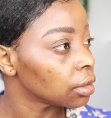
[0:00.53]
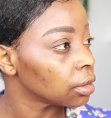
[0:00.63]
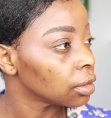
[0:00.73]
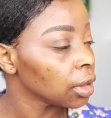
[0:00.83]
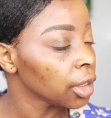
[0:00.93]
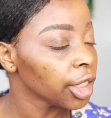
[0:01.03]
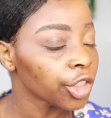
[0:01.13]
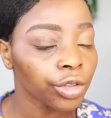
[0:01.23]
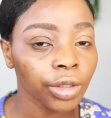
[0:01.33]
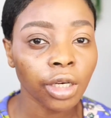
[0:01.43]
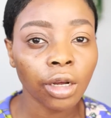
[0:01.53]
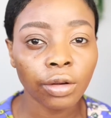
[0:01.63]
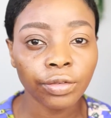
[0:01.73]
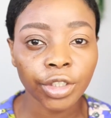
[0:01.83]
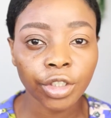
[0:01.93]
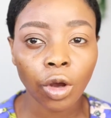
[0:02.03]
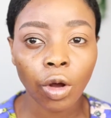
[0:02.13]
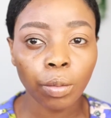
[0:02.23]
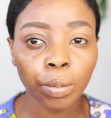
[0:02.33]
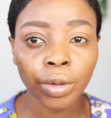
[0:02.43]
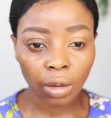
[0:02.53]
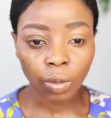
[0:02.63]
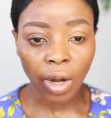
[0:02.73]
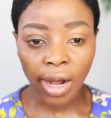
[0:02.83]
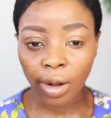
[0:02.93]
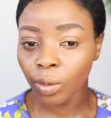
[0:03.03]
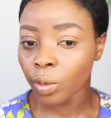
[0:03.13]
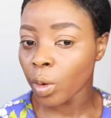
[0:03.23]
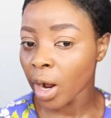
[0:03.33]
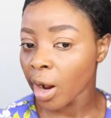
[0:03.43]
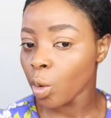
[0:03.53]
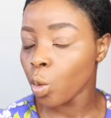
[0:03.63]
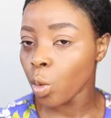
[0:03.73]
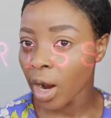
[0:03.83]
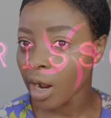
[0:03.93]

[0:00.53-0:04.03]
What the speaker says: It literally covered up. Wow, wow, wow.